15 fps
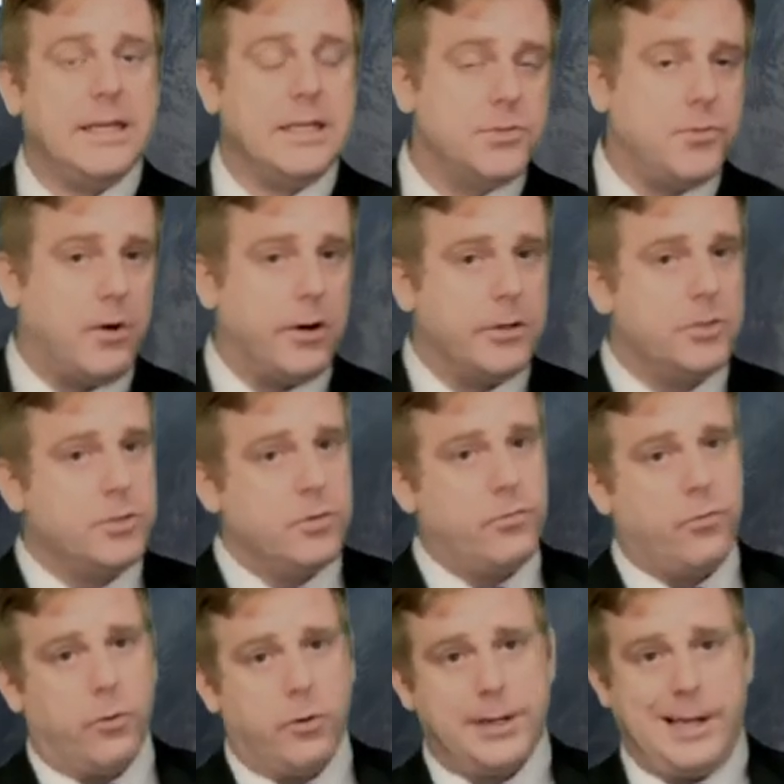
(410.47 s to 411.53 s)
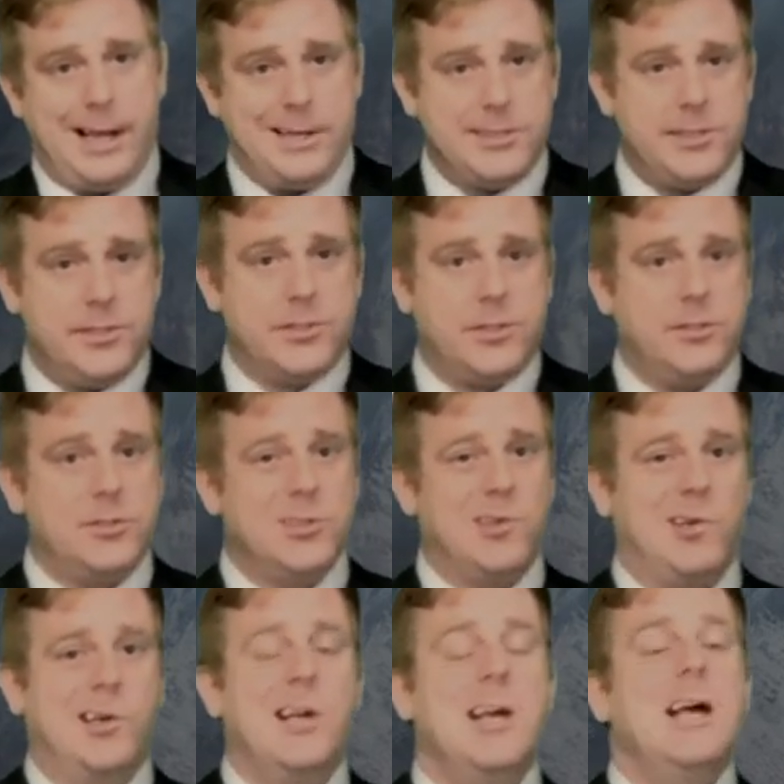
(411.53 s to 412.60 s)
as far as your forecast is
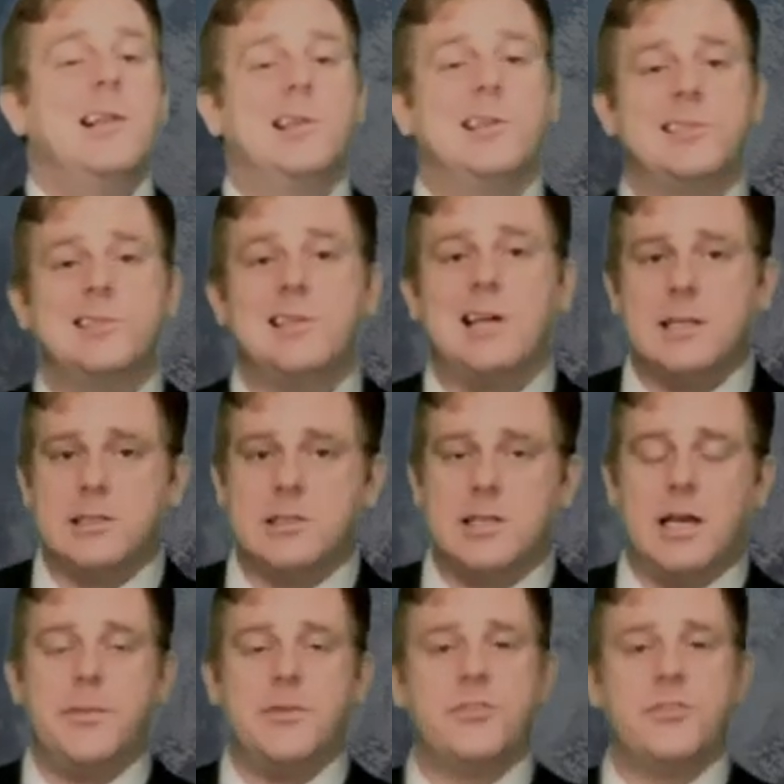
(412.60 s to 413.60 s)
concerned. This is not the type of